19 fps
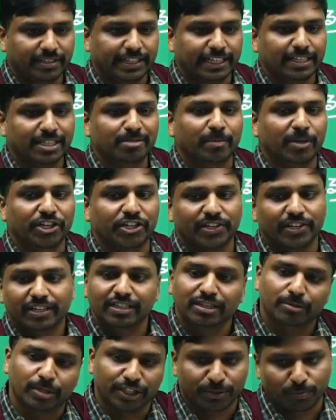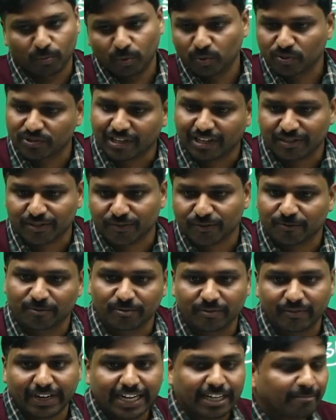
mentioned in these books also, right?